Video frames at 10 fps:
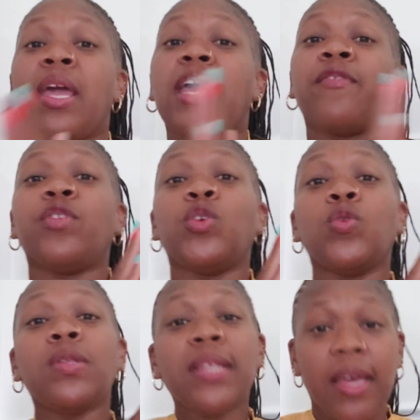If
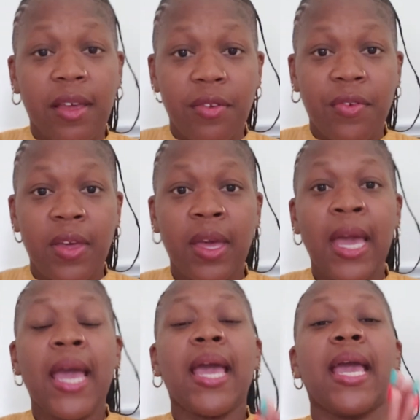you live
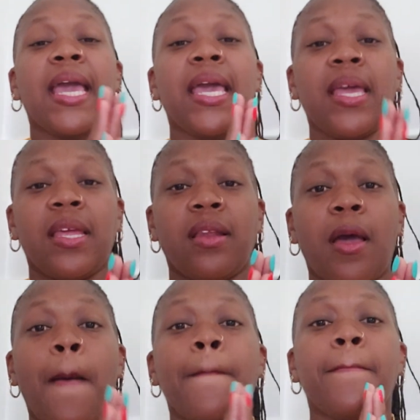in
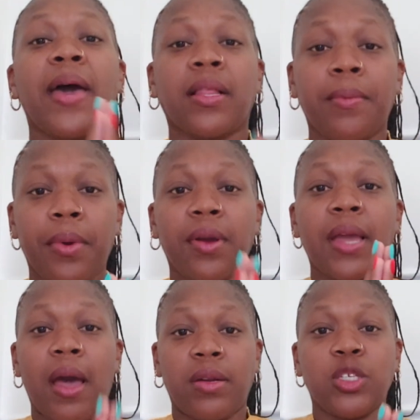Mecklenburg
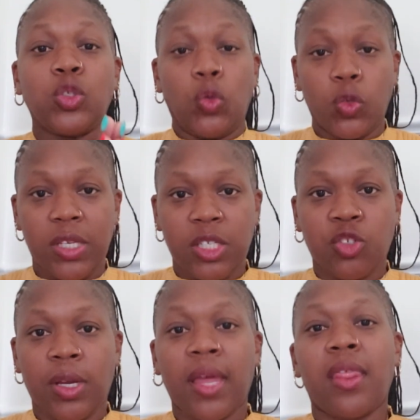County School
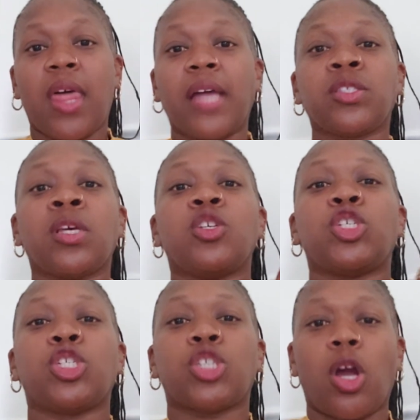District, that's
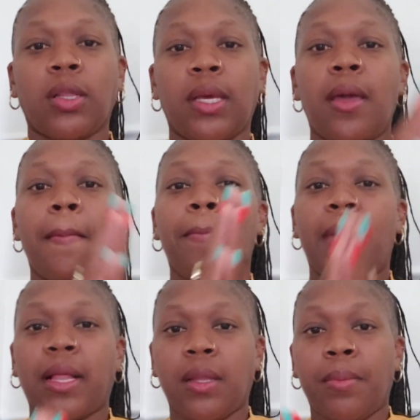Charlotte
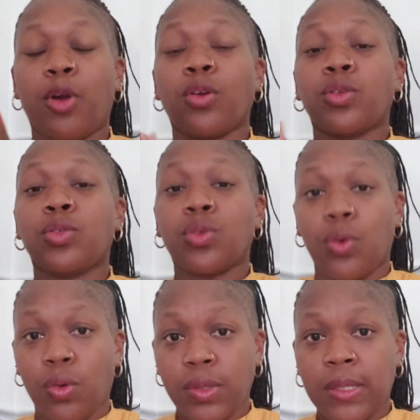Mecklenburg
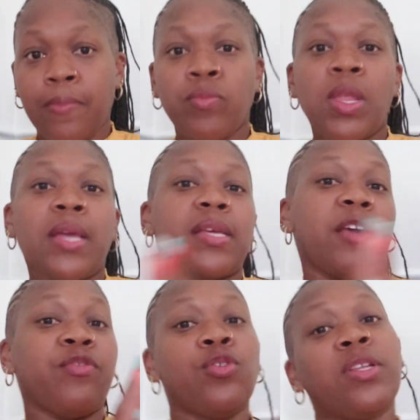Schools.
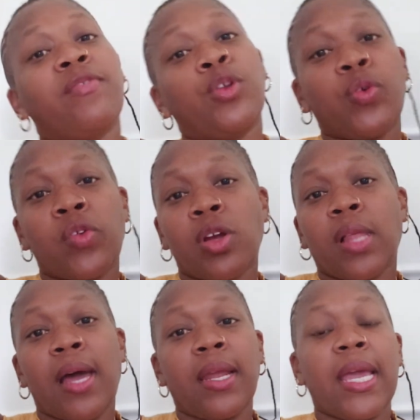If you live in North
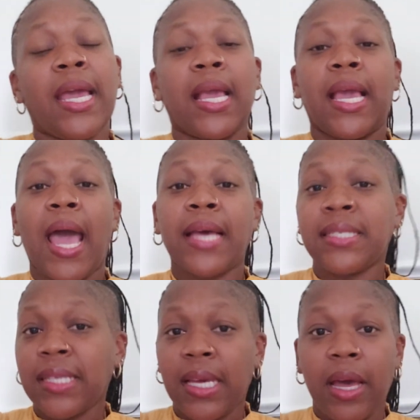Carolina in
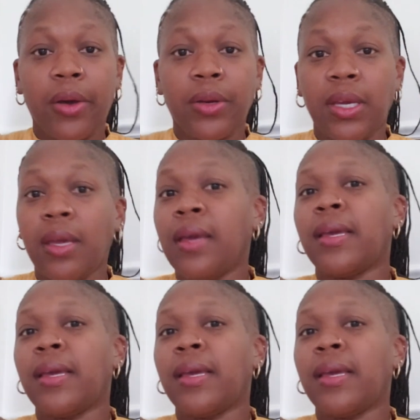Gaston County